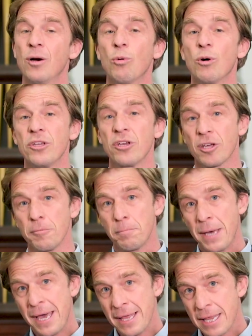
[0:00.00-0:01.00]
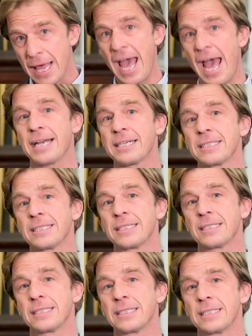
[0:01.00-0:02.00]
Well, you compare that
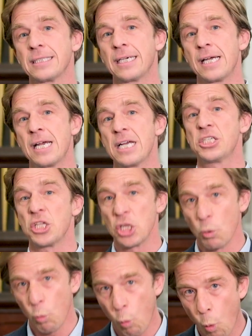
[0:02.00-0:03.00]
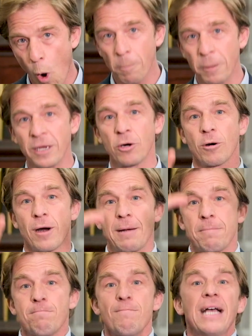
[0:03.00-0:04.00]
to the whopping
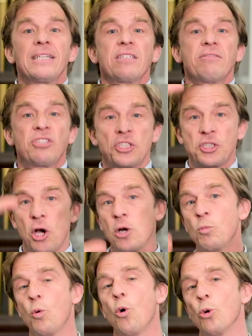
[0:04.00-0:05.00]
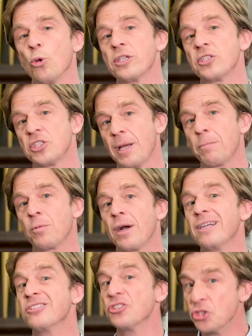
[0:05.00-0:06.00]
great massive stone wall that
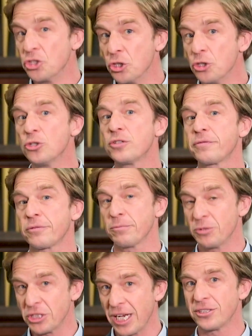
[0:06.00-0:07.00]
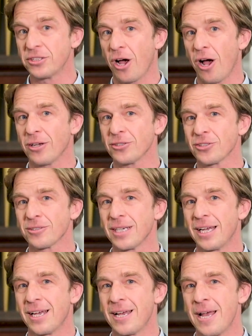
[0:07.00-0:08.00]
separates Jews from Gentiles,
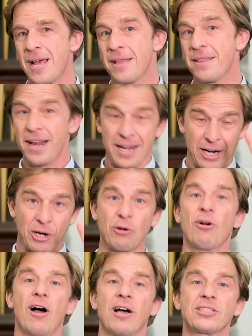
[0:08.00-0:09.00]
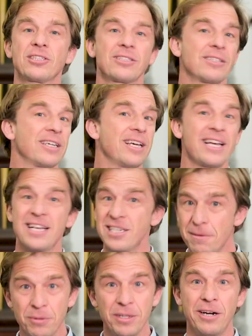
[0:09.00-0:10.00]
that in Christ
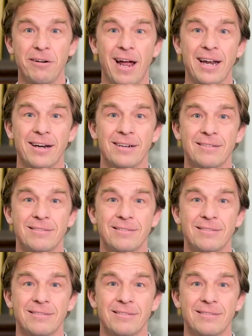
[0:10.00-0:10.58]
is obliterated.